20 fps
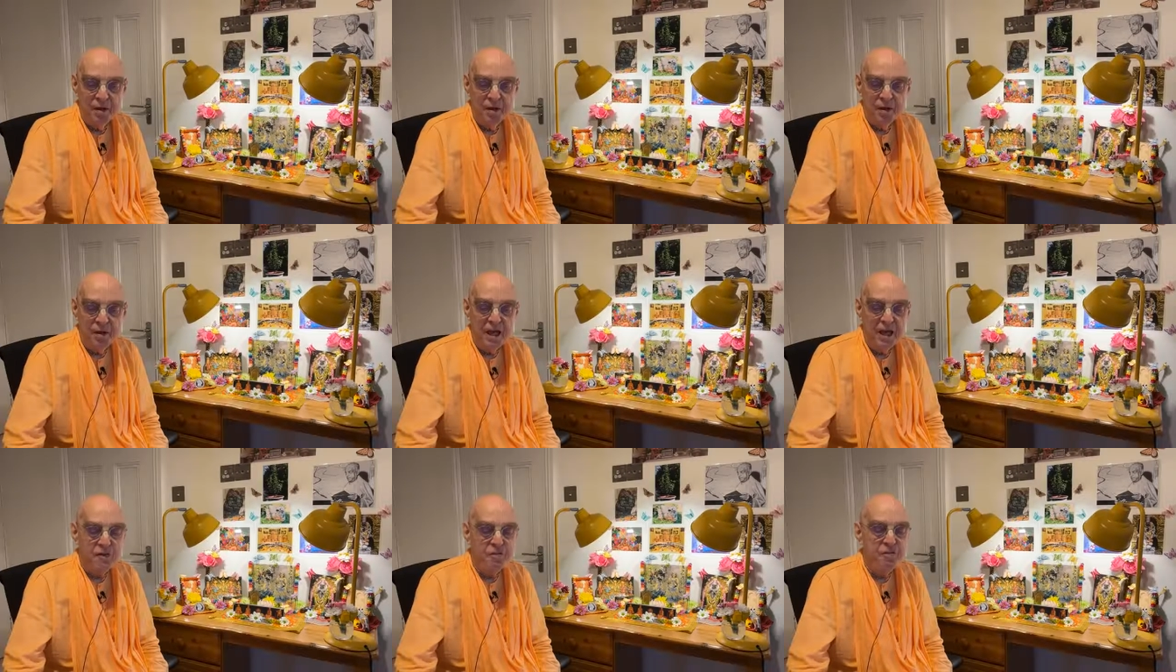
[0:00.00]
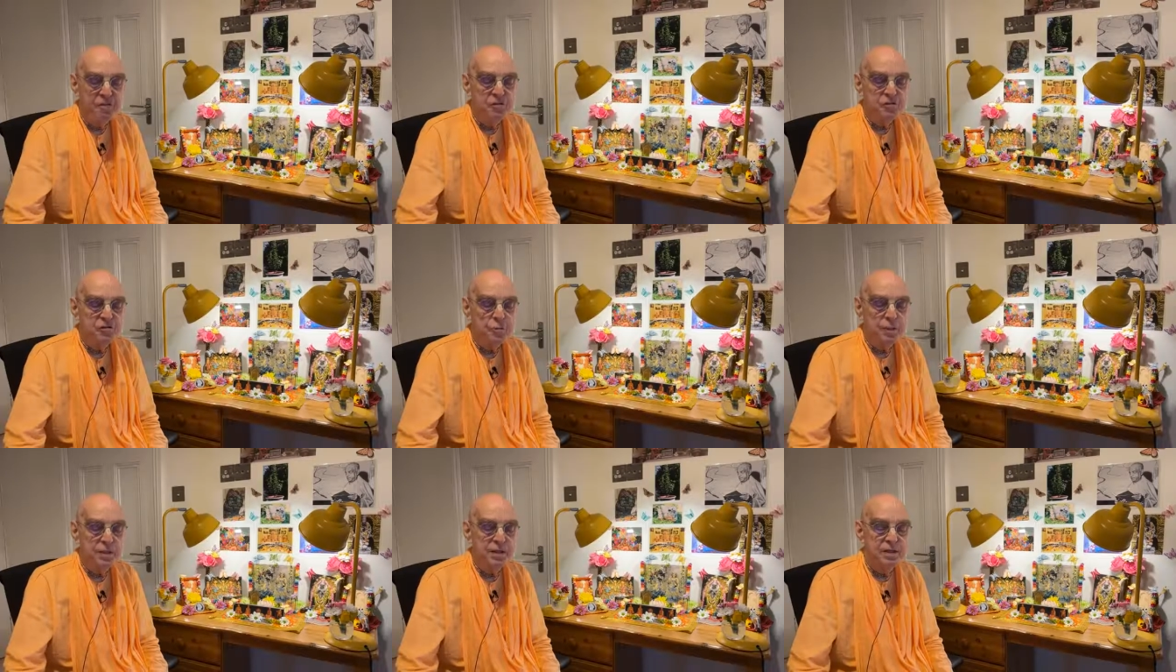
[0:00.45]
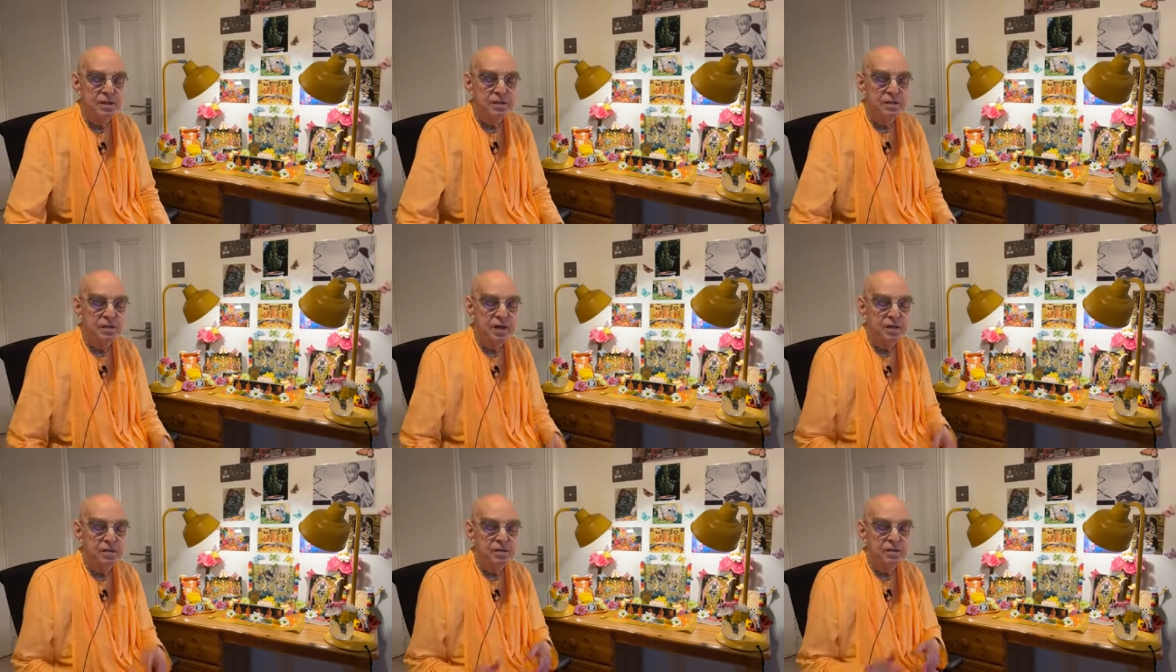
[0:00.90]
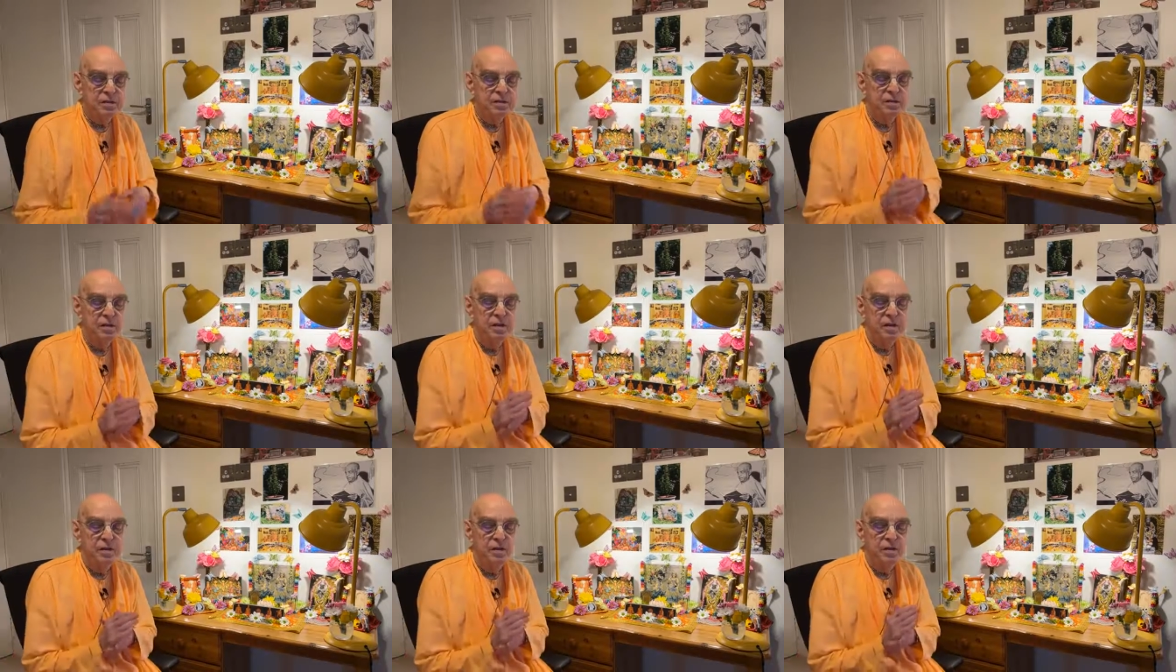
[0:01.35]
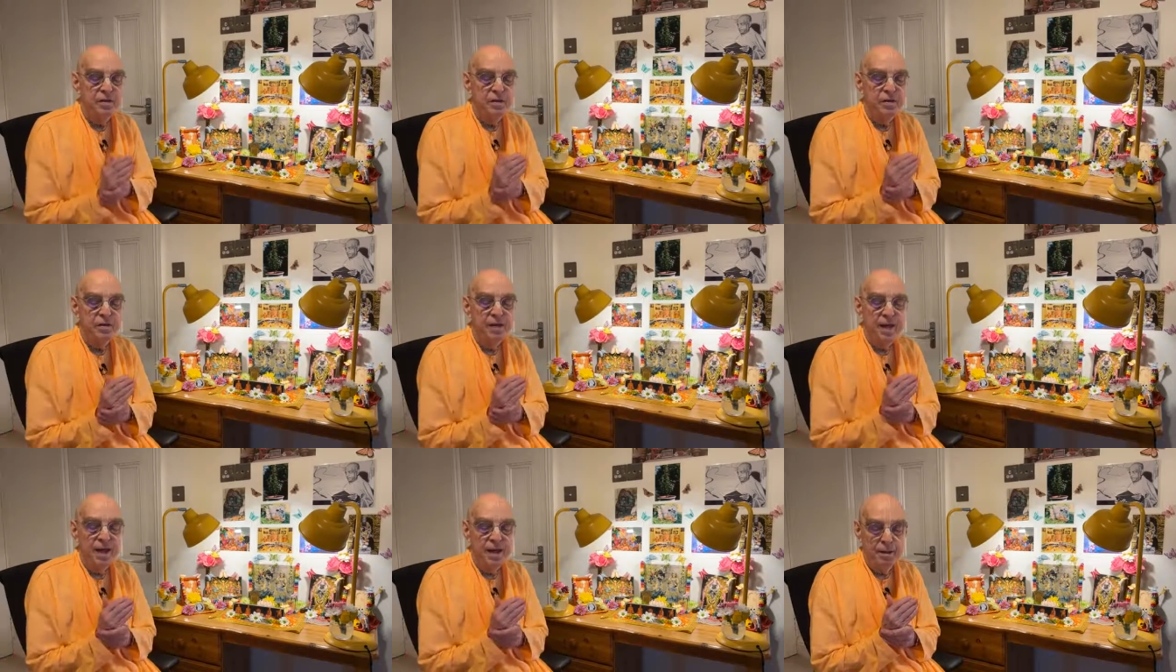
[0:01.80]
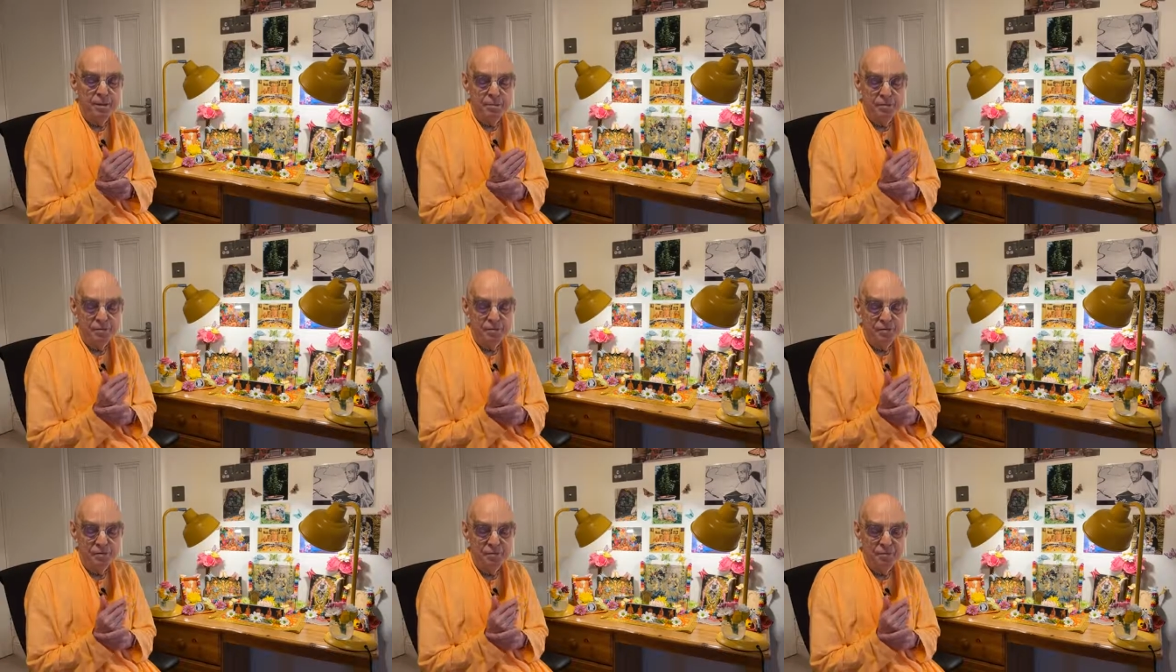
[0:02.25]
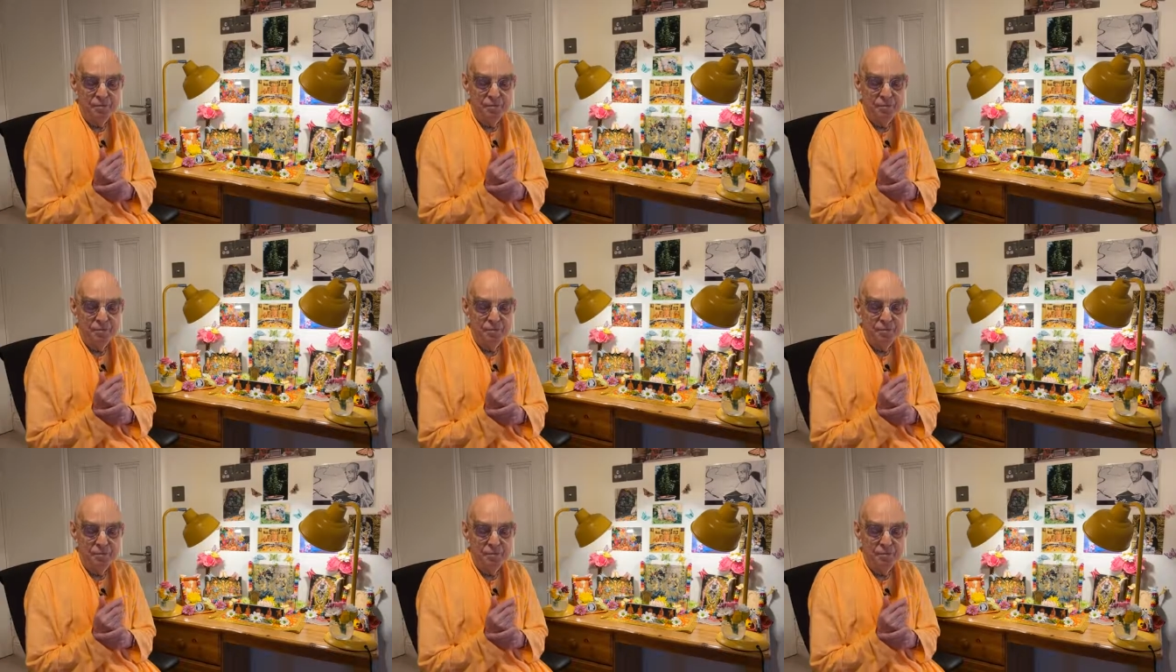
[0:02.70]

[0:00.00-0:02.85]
gave his twin sons their names.